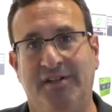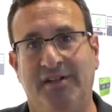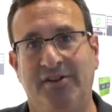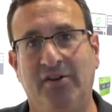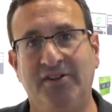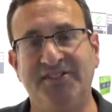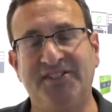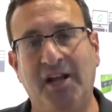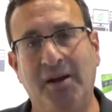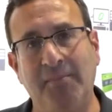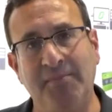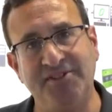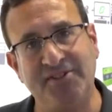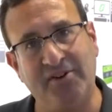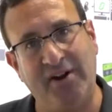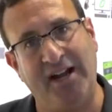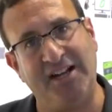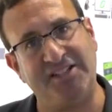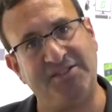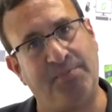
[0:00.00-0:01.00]
Those companies
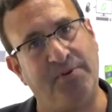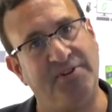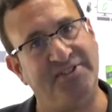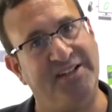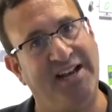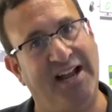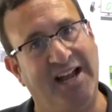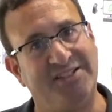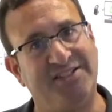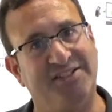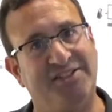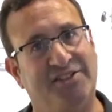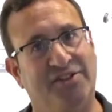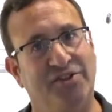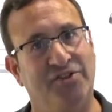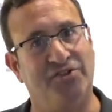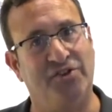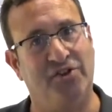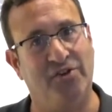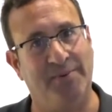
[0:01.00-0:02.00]
are experts in access
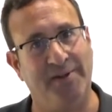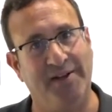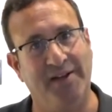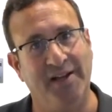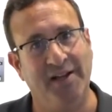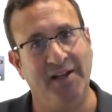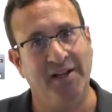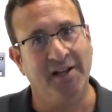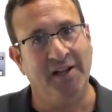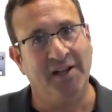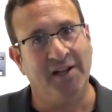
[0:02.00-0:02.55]
control, but